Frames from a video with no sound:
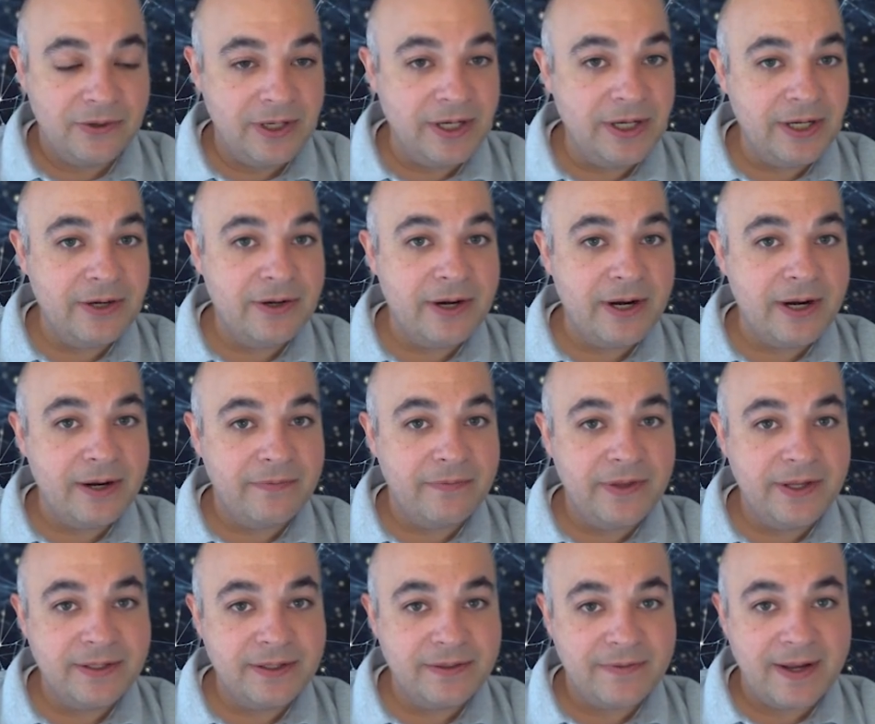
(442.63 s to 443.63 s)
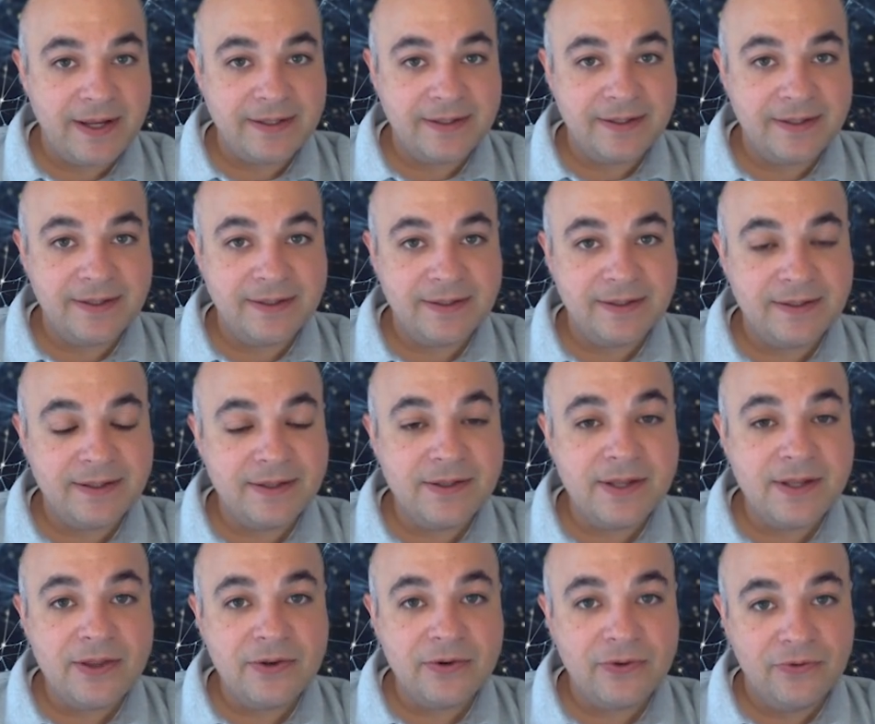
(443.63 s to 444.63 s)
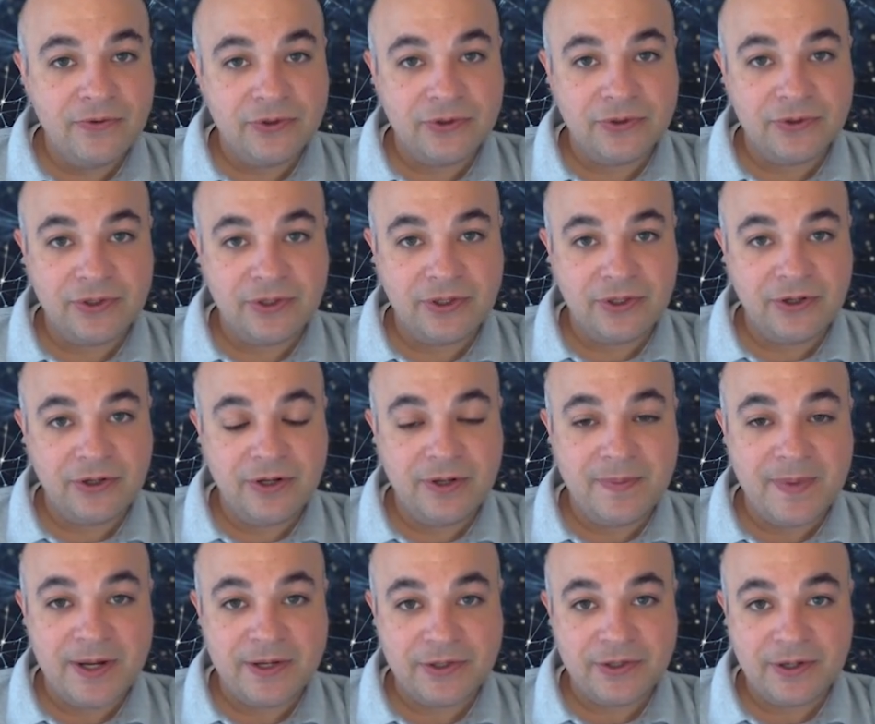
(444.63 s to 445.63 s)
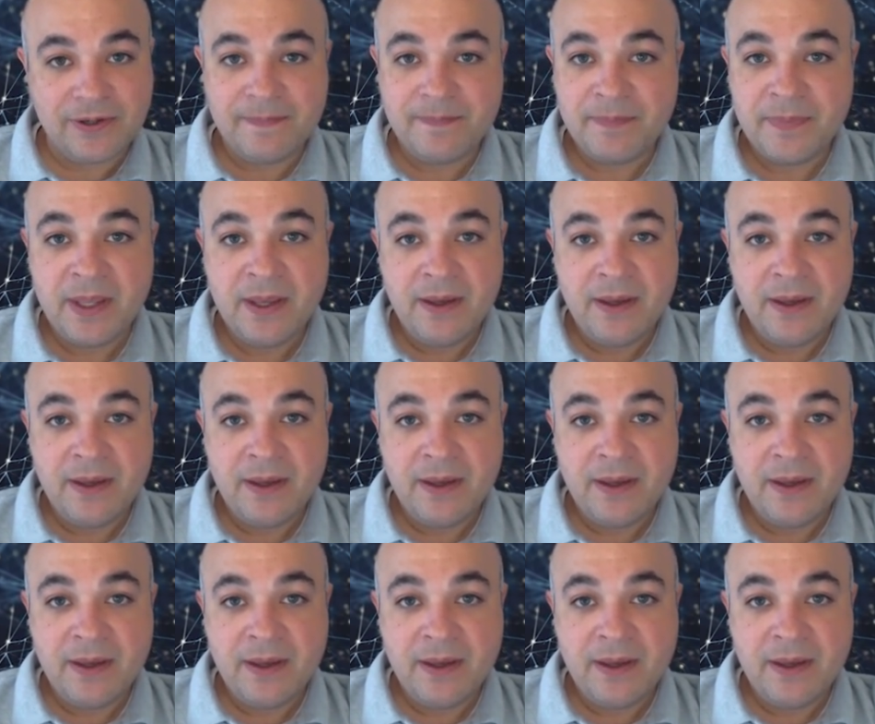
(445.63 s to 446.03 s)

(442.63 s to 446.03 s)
or Internet of Things devices, is another crucial security measure.